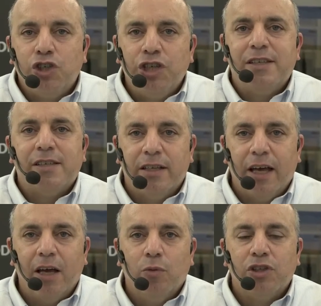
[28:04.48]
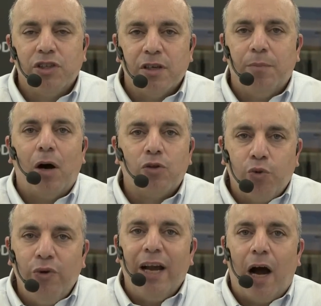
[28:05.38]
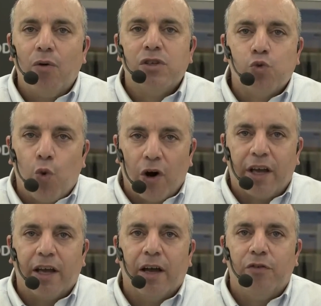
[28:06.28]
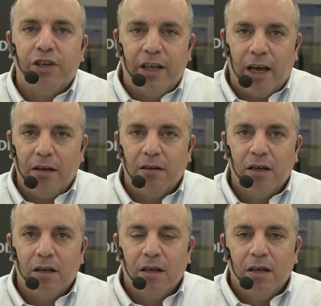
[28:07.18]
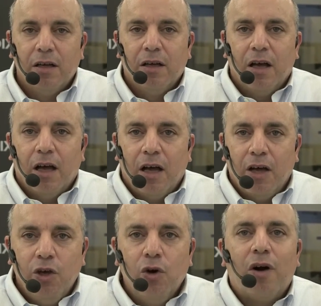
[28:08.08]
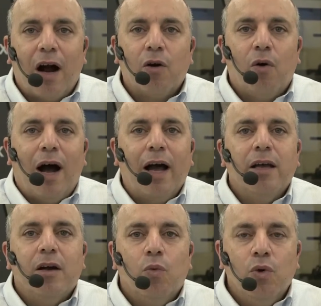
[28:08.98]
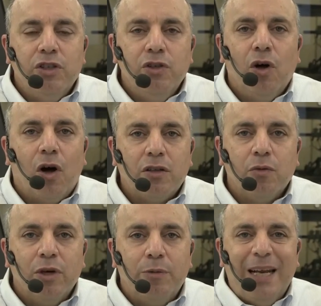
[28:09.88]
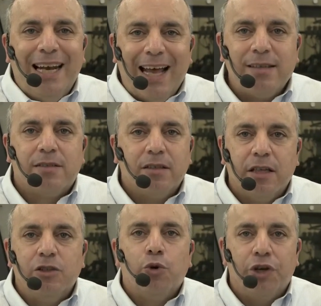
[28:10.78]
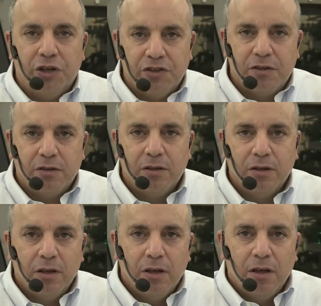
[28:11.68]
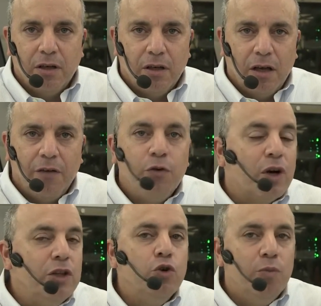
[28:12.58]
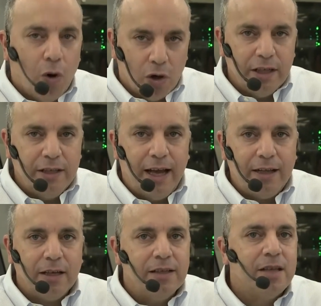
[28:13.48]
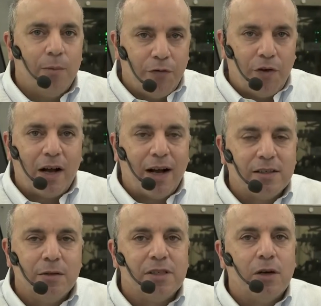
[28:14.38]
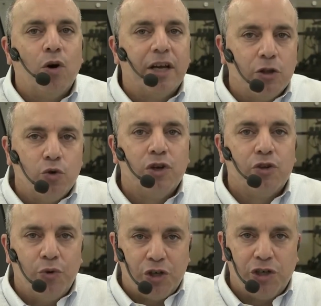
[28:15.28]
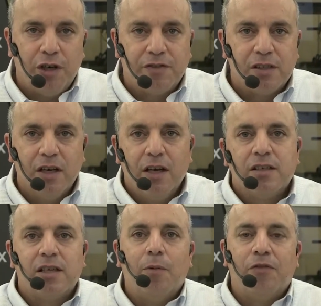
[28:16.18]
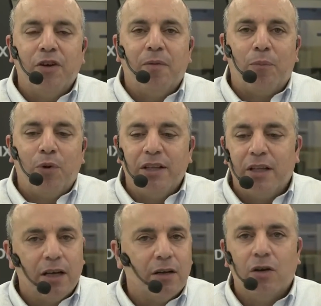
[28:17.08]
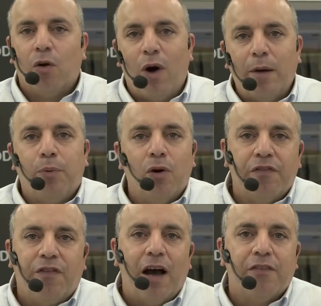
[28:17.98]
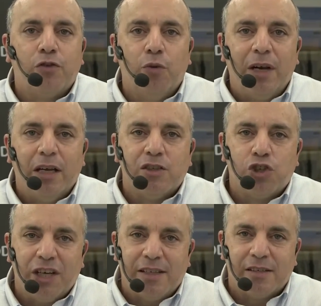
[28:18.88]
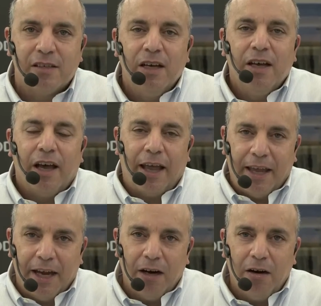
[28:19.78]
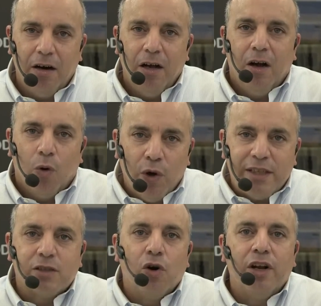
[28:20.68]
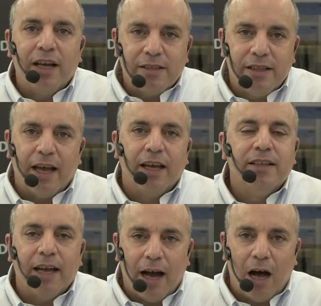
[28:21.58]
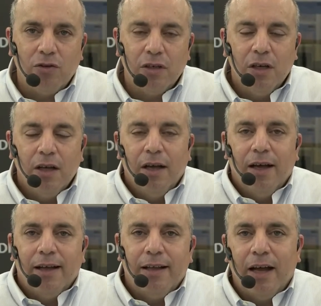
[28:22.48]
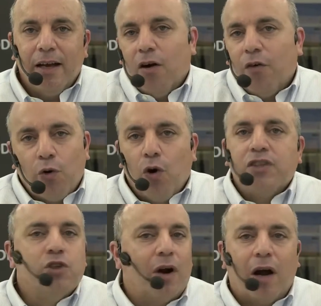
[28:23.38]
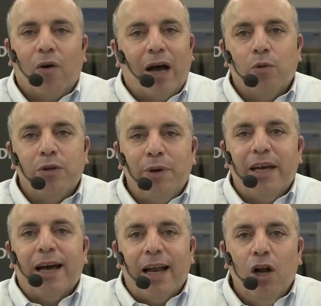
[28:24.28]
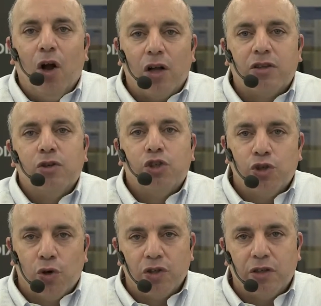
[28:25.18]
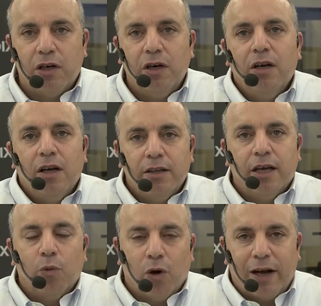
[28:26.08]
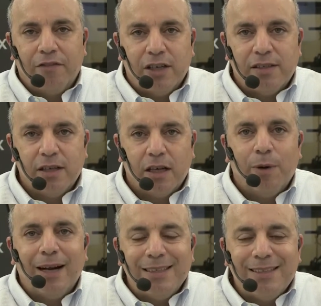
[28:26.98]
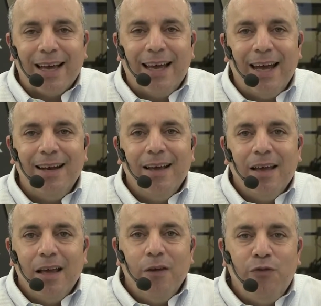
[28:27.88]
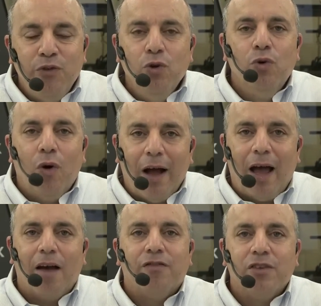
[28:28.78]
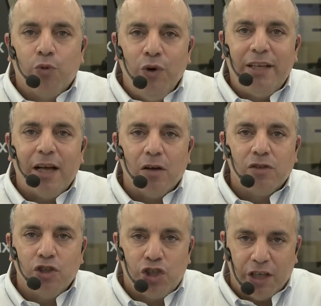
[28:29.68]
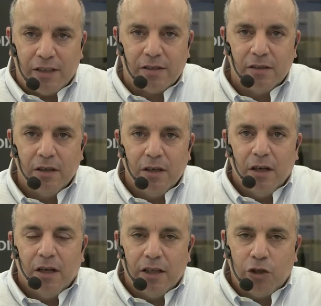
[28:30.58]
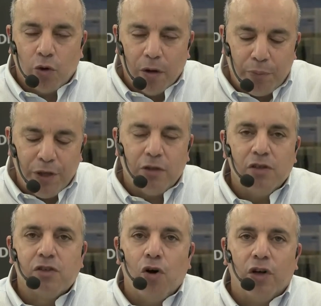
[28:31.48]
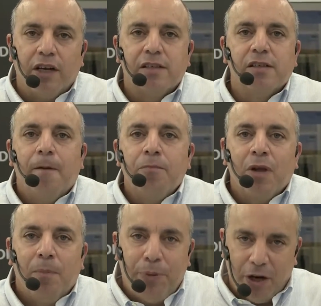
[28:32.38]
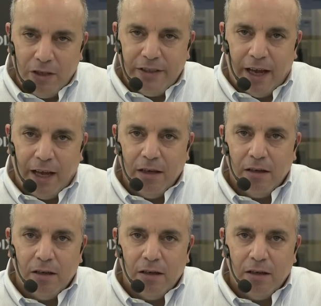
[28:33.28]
sheets a day, which is about 3 hours working every day, your ROI would be less than 2 years. If you can do more than that, and some of our customers are working 2 and 3 shifts, some of them are printing 1.5, 2 million sheets a year with Scodix day in, day out, then of course your ROI would be a lot shorter than what I've just said. But again, if you have 3,000 sheets that you can print on Scodix per day,